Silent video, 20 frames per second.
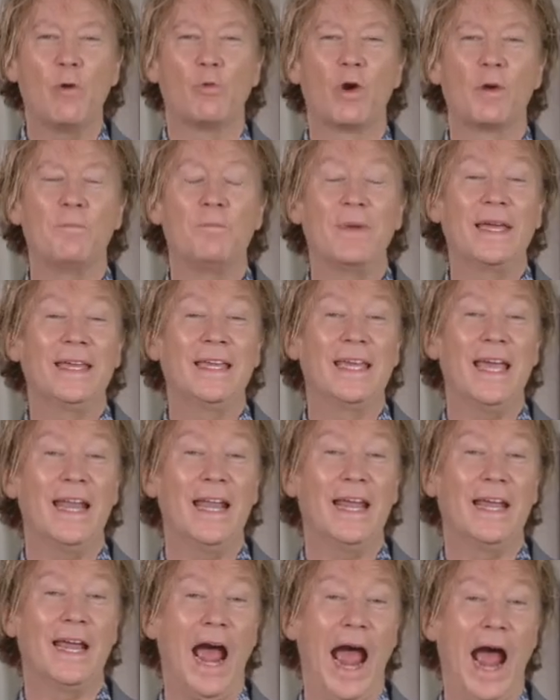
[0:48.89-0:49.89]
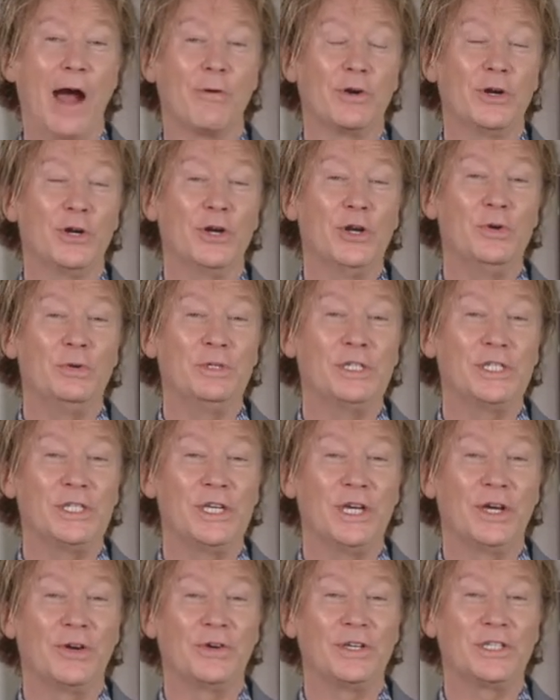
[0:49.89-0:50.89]
we're beginning our new
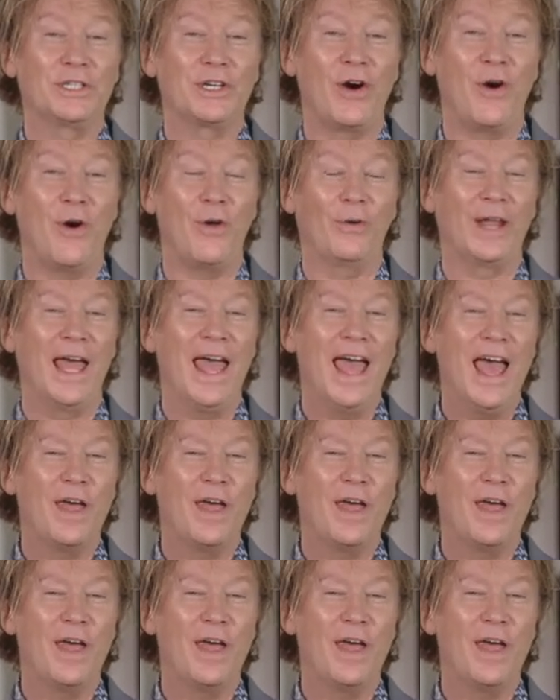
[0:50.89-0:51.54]
series called